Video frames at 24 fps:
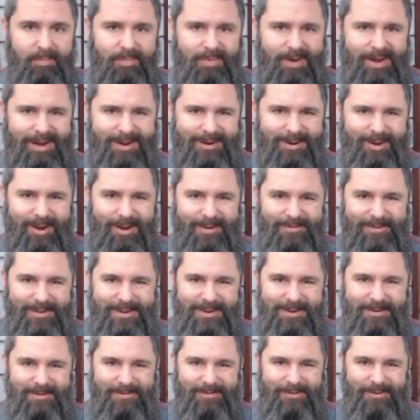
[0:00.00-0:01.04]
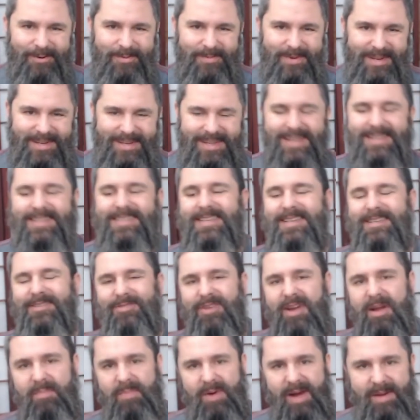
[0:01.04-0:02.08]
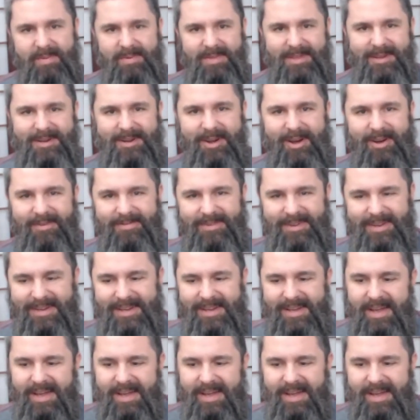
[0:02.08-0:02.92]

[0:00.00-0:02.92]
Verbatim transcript: a coffee for me. Yes, that's right. Buy me the coffee.